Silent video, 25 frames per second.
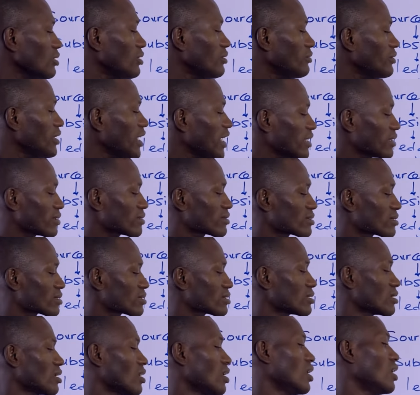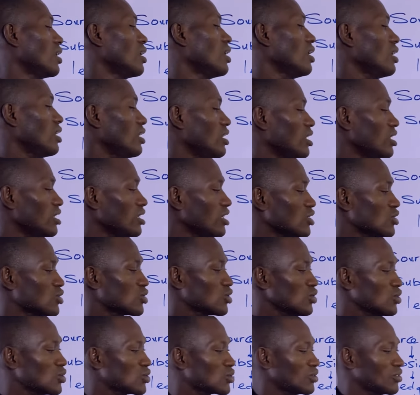Next, it is
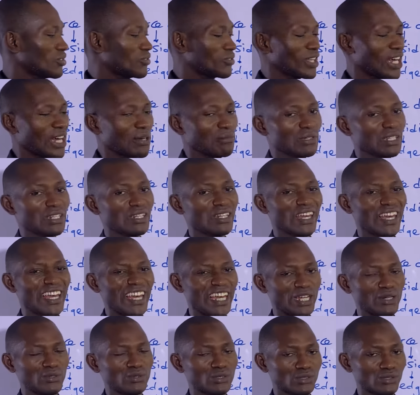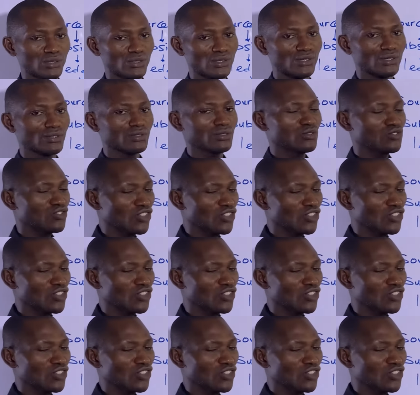used to determine errors.